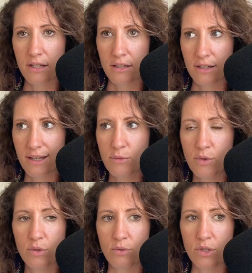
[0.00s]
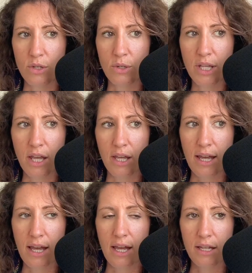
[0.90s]
Kim Gould was looking
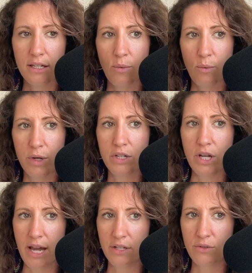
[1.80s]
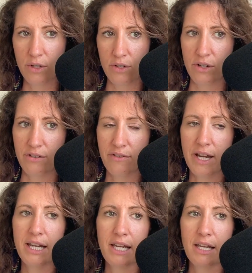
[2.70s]
at which asteroids are
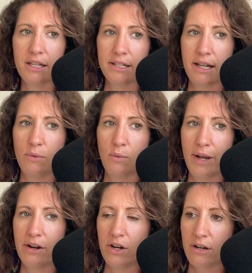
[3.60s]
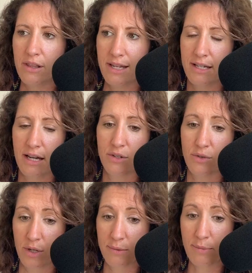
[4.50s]
defining it and where are these
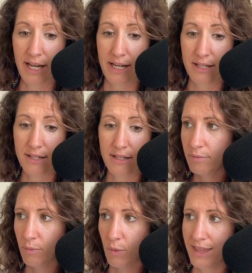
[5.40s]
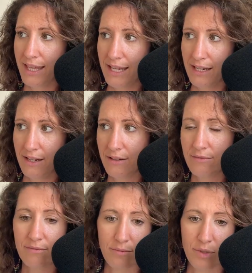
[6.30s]
asteroids placed within.
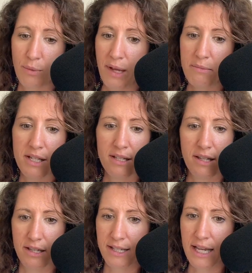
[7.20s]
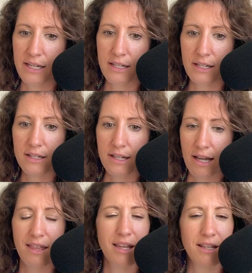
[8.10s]
So maybe it's the ascendant.
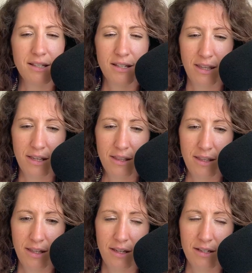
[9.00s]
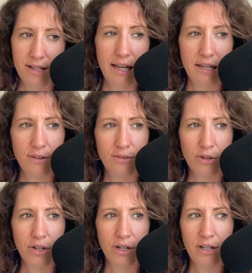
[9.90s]
I think it's in the ascendant for in